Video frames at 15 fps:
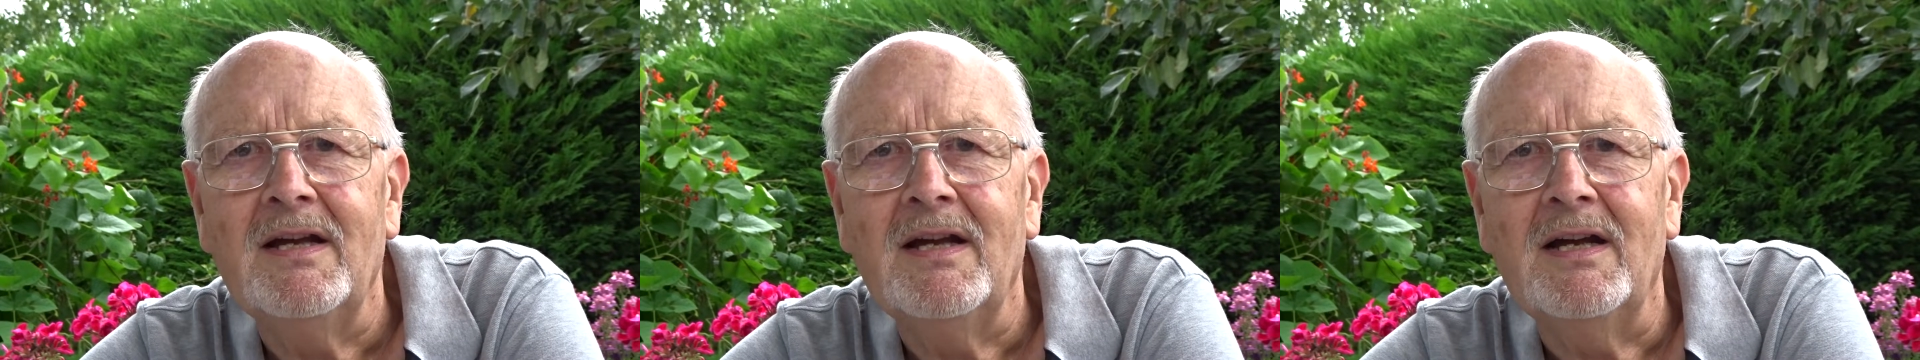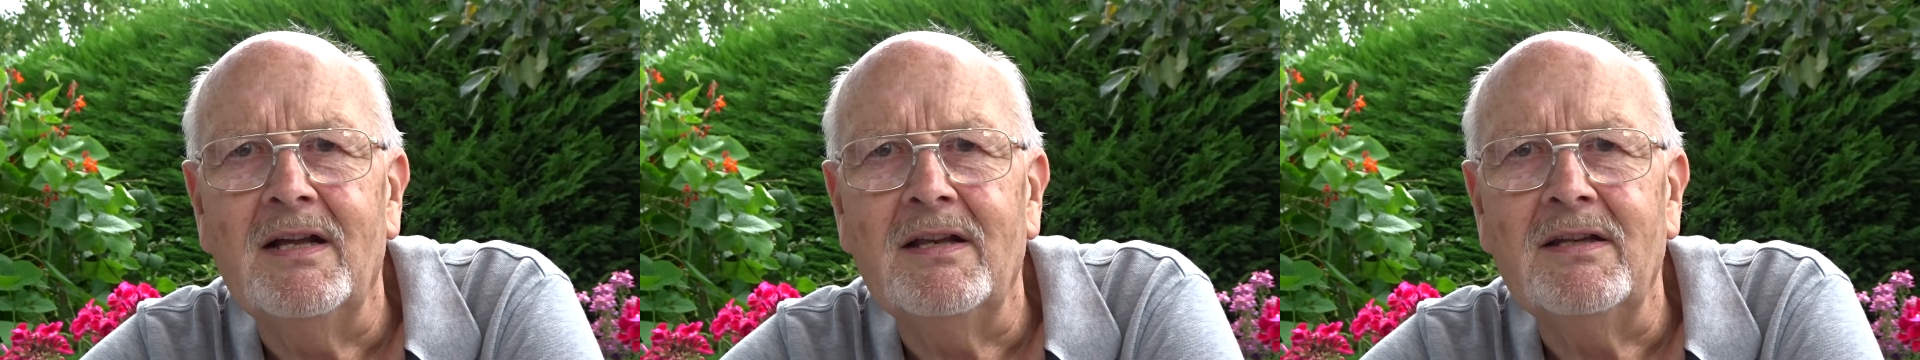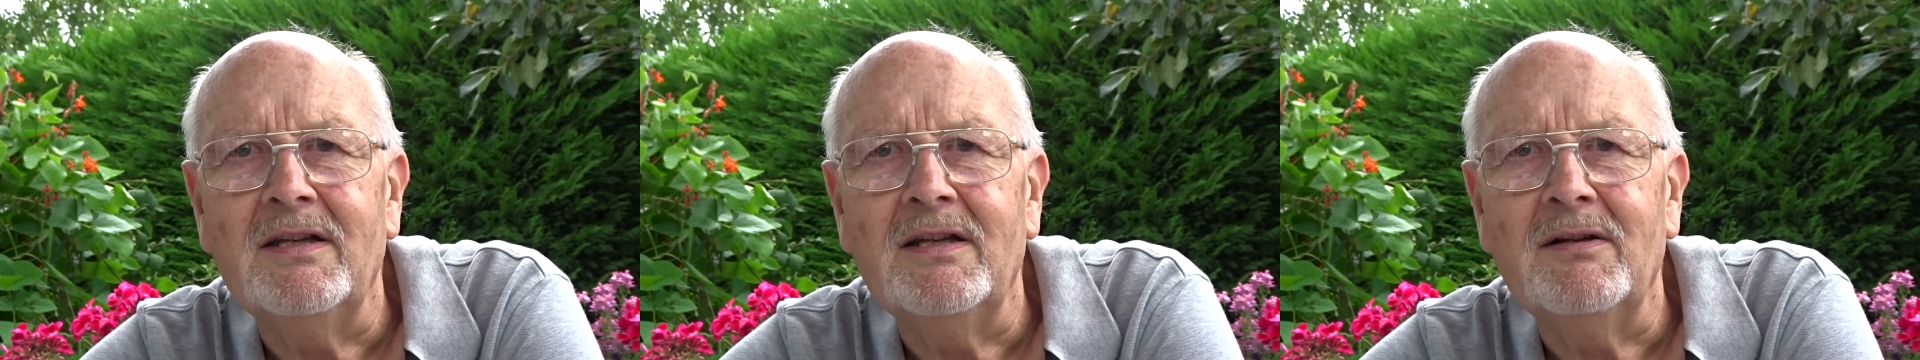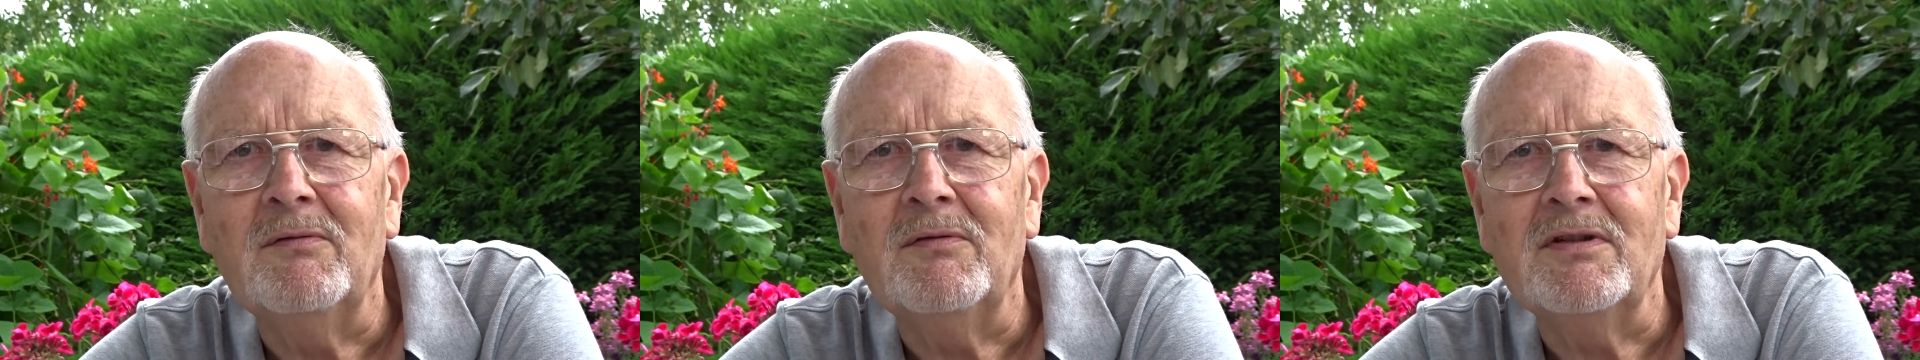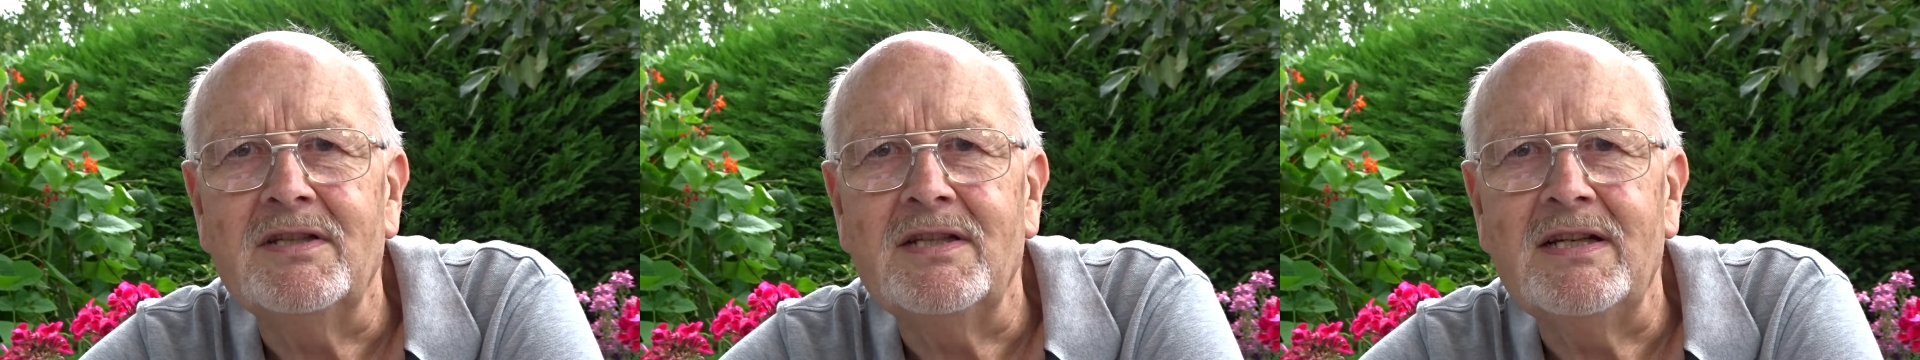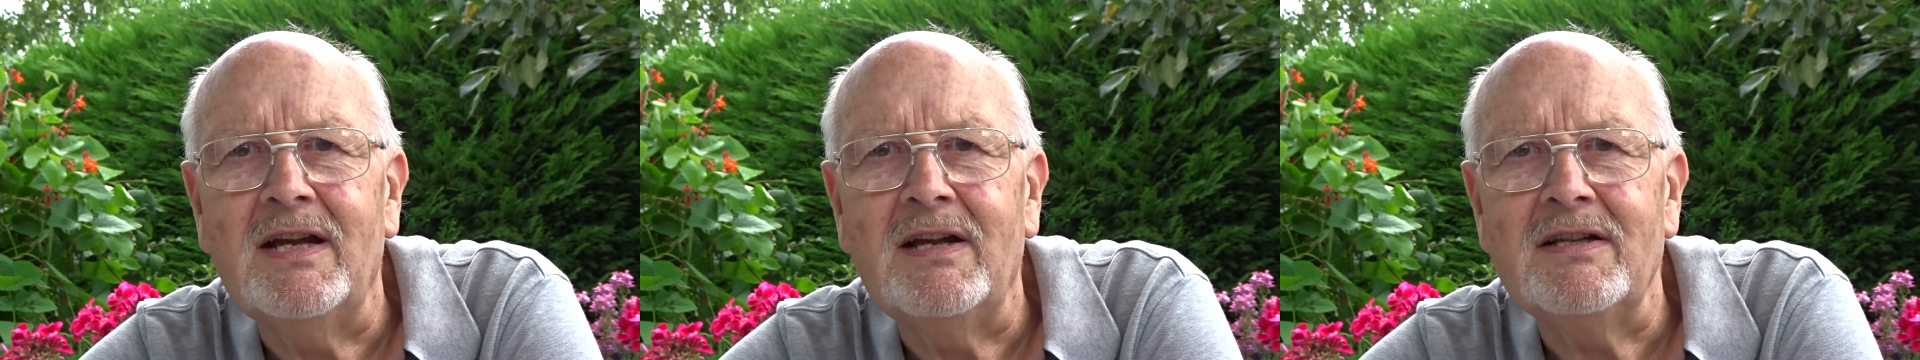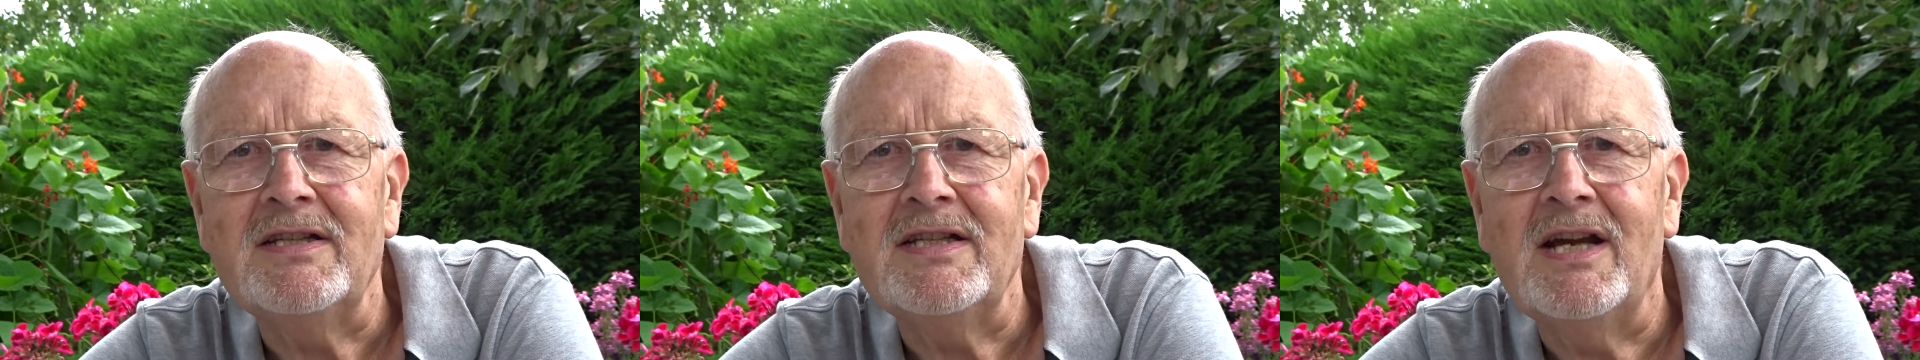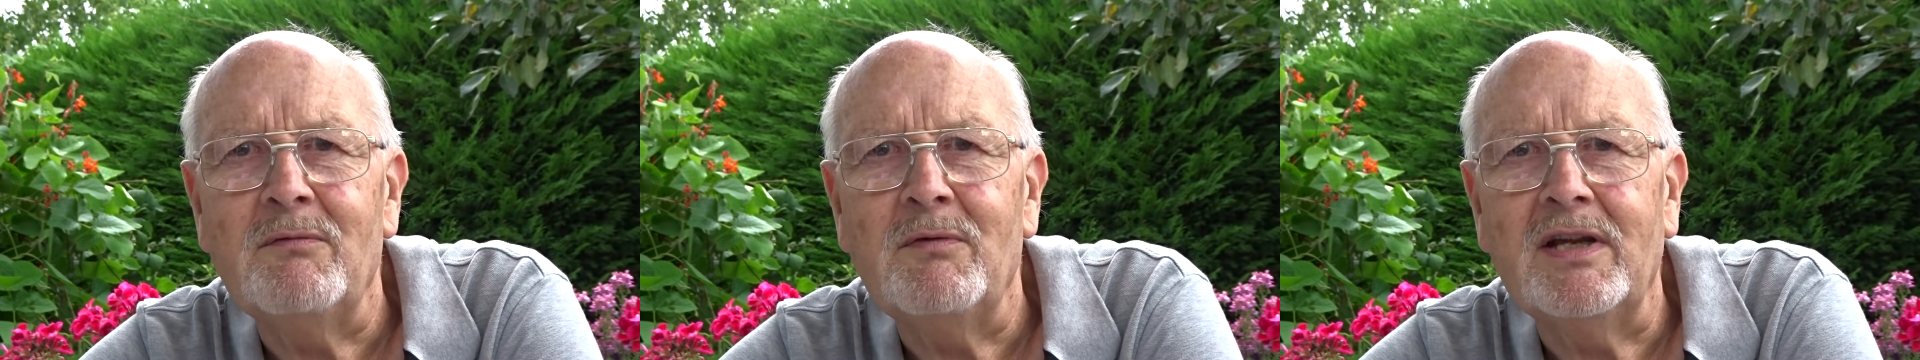and uh, we'll see how,
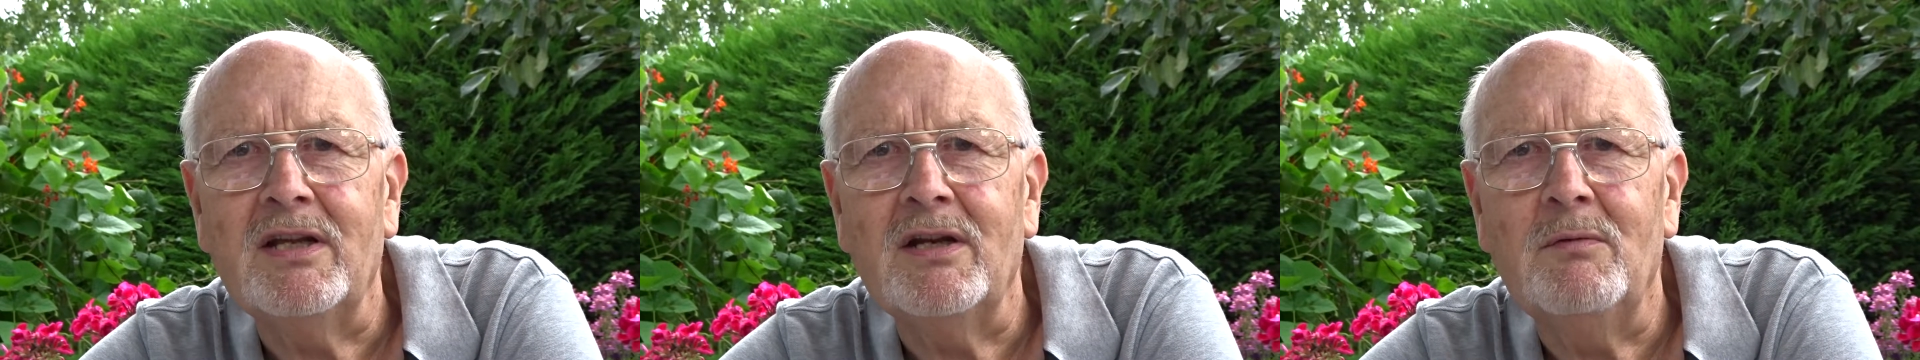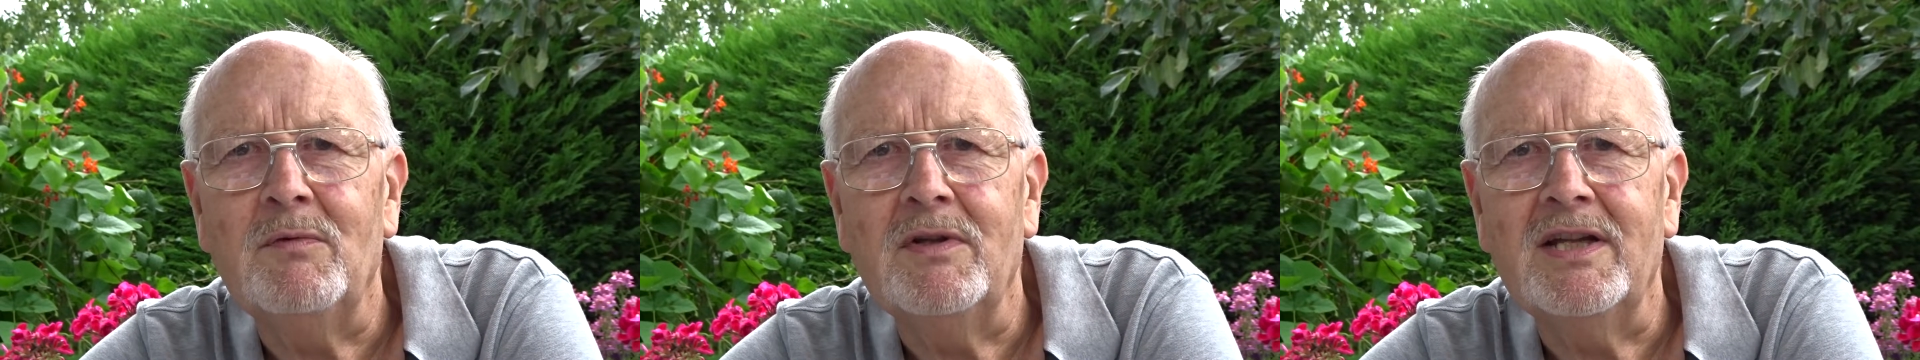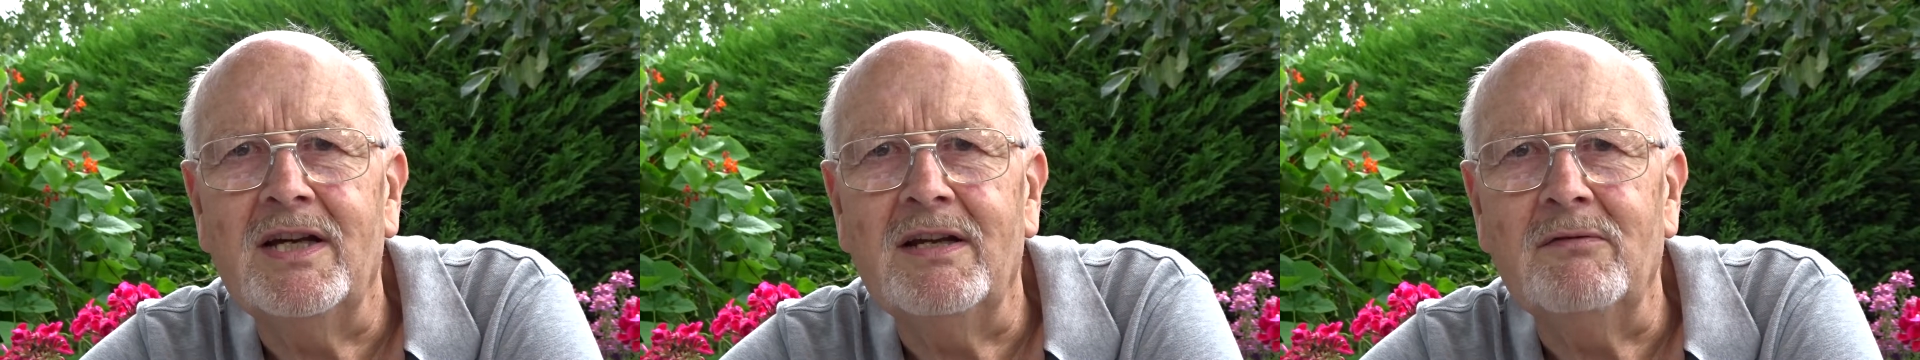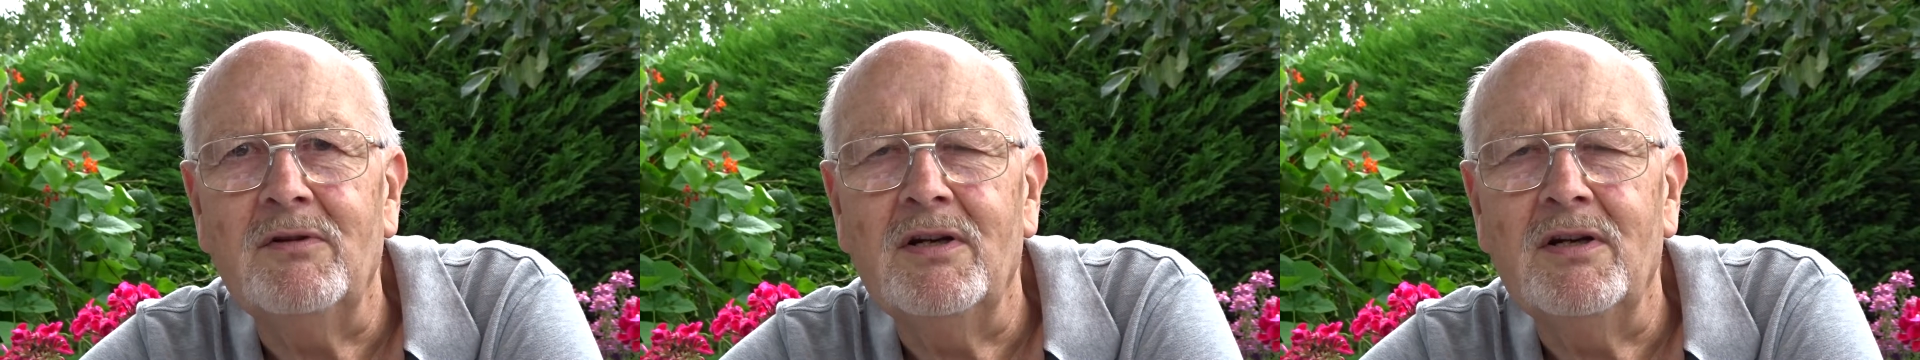see how we get on with that.